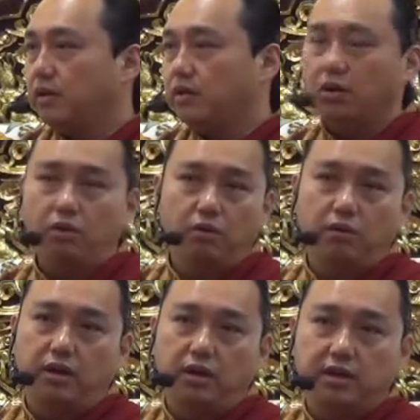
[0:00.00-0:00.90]
not
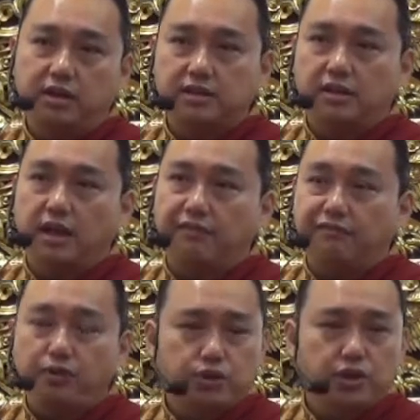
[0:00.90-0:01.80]
only this life,
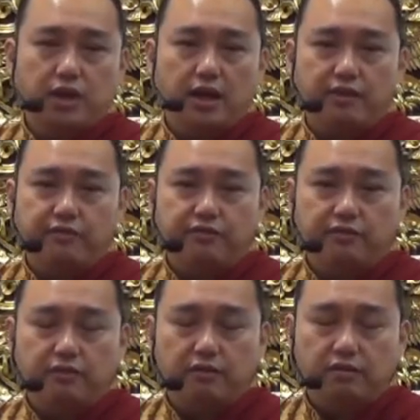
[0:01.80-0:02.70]
future life,
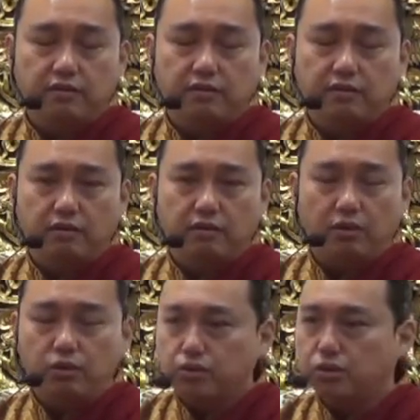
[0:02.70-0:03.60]

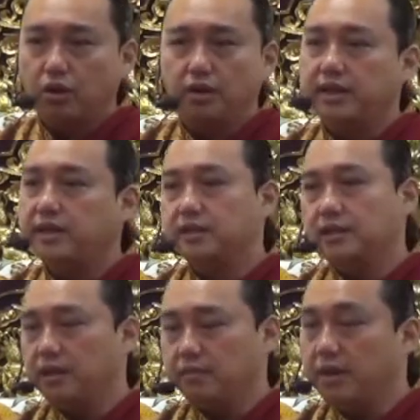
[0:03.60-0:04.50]
also not
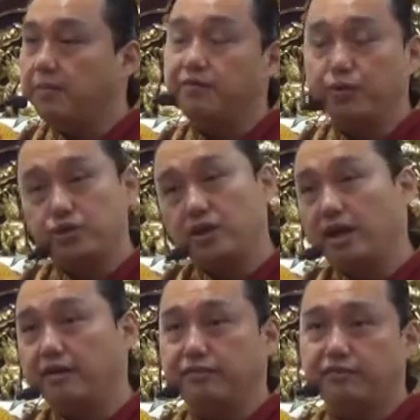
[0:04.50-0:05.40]
easy. Maybe future
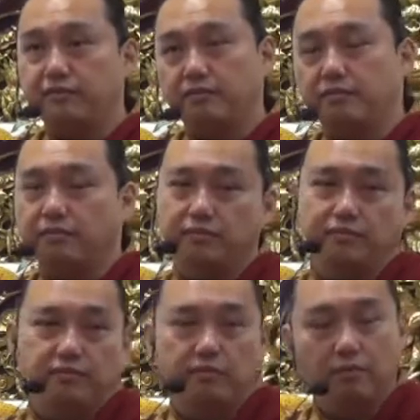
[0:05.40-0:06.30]
life,
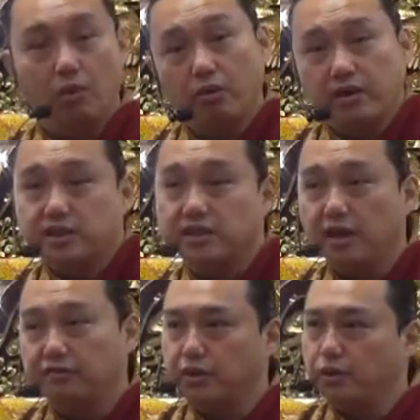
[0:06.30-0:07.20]
more easy
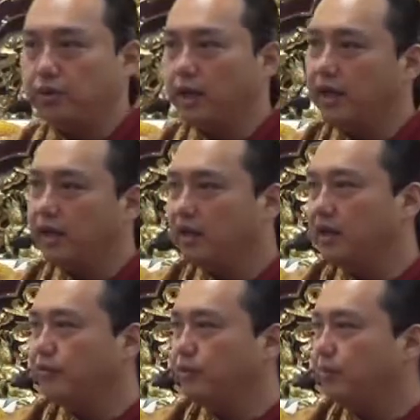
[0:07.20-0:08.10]
after you die, and then
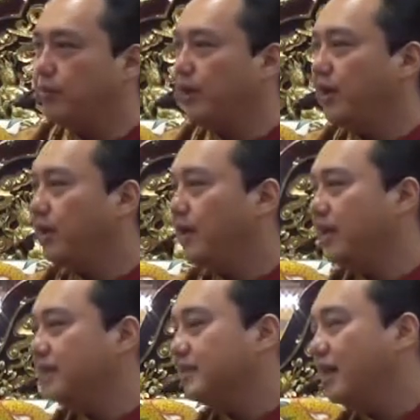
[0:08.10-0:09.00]
if you pray, the
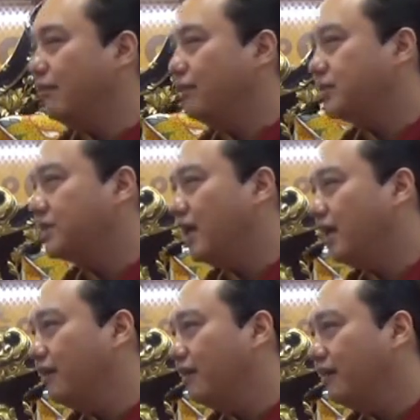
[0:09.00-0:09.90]
next life you start
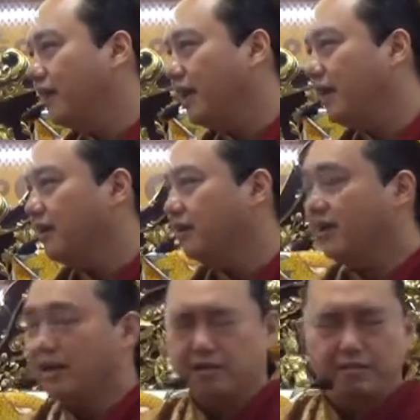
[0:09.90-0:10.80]
again.
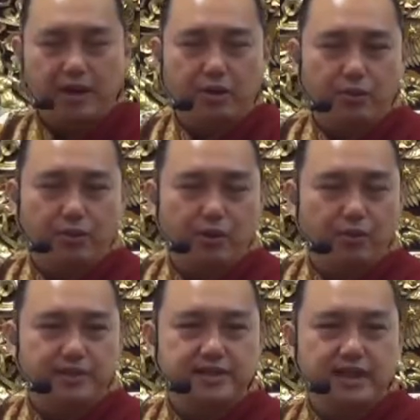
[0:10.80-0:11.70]
My guru
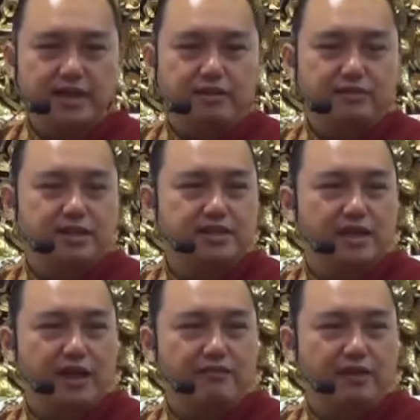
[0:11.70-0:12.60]
always say, if this
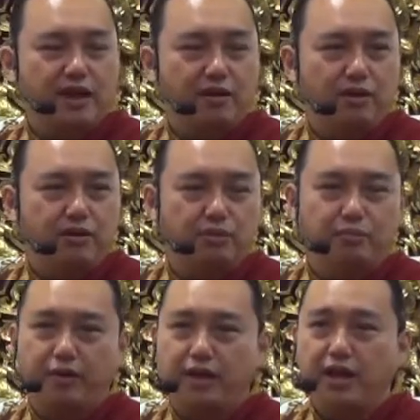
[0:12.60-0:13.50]
life cannot, you
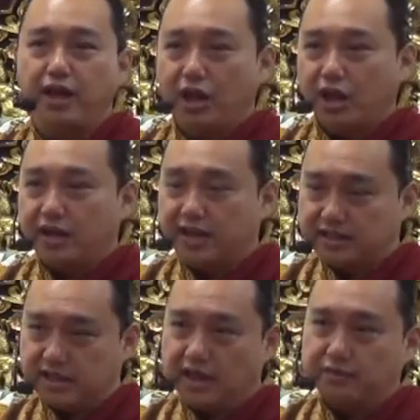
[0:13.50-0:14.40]
pray,
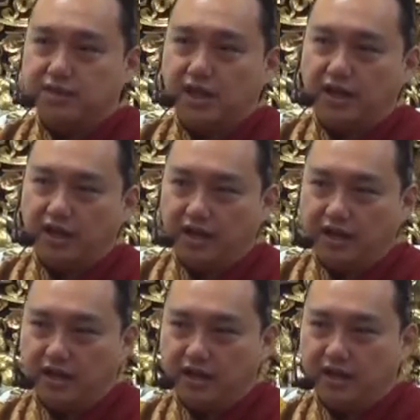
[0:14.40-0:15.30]
next life start again.